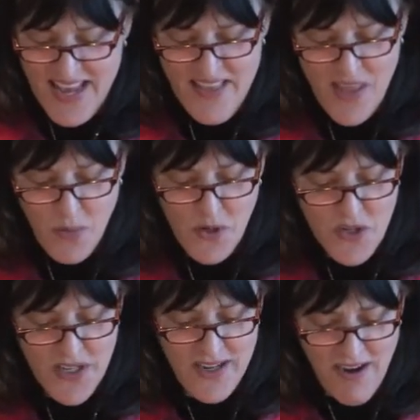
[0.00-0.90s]
They were
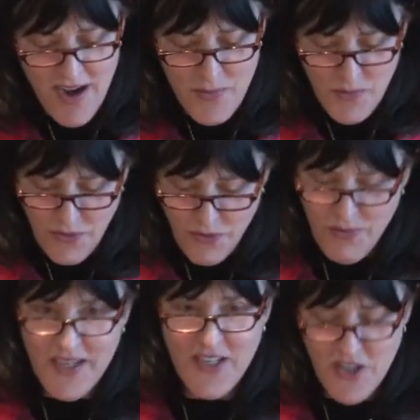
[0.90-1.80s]
usually armed with
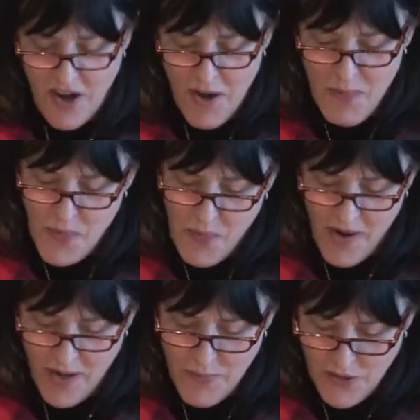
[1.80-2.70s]
three sharp,
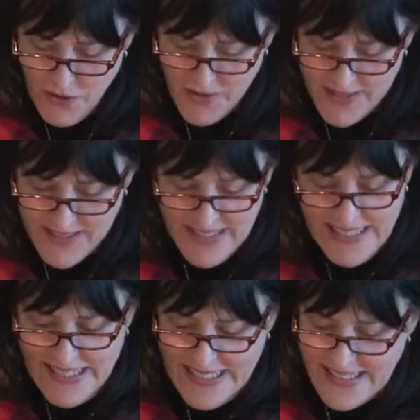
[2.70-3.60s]
barbed hooks
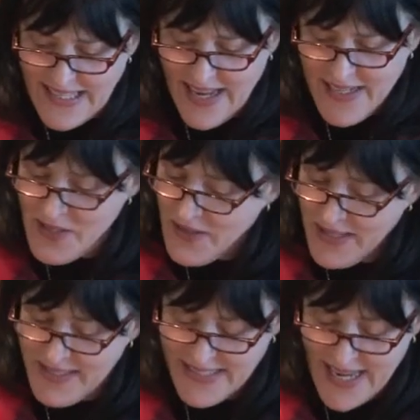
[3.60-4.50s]
a design, a
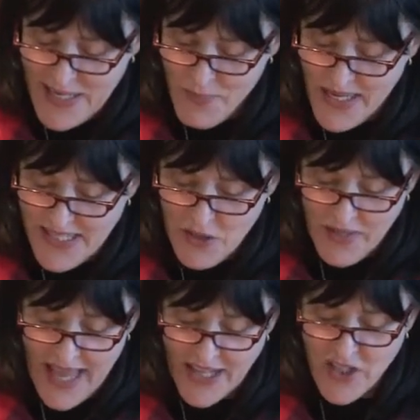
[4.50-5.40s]
design meant to
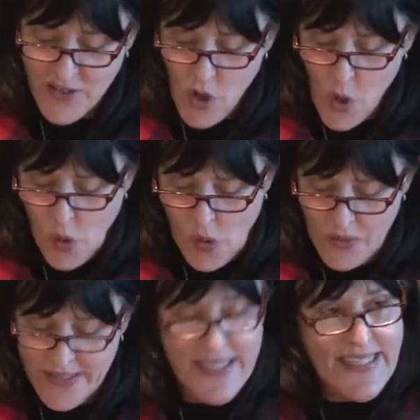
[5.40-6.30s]
catch and
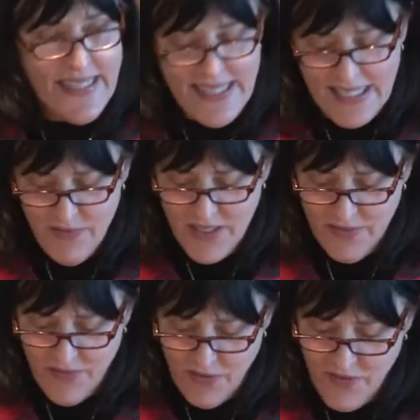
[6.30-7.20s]
hold, even
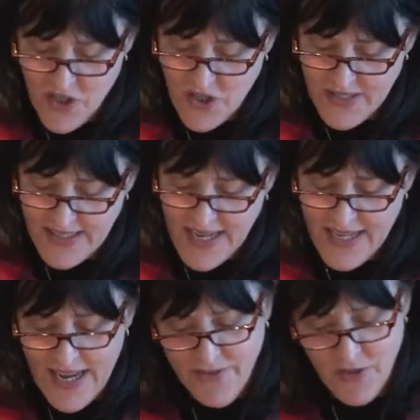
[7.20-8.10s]
if the fish
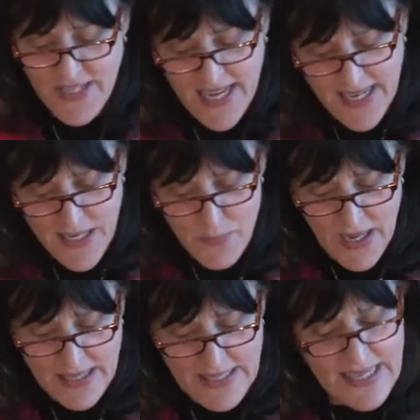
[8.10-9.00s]
decided after taking a
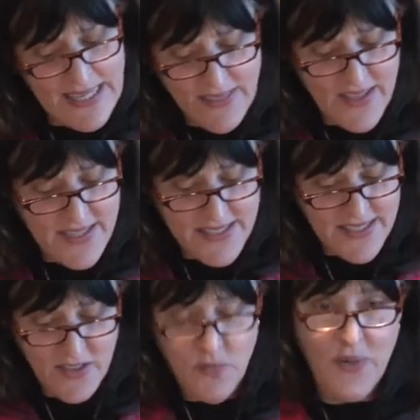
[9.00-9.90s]
bite that it
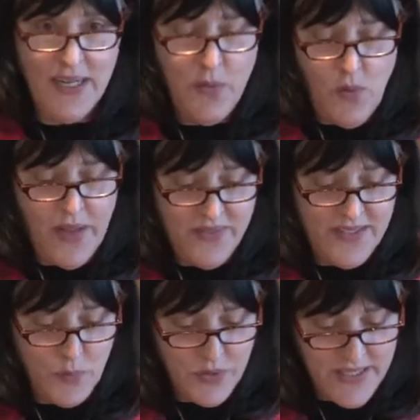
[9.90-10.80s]
didn't really want
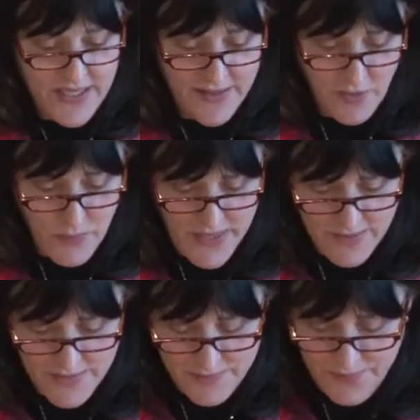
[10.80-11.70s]
this particular
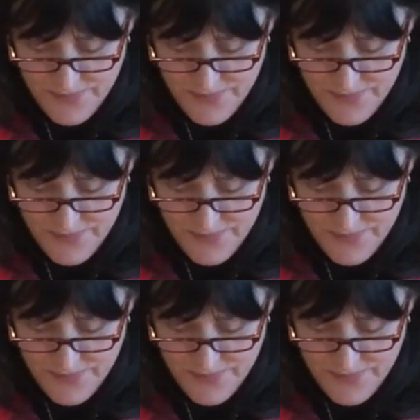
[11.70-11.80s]
meal.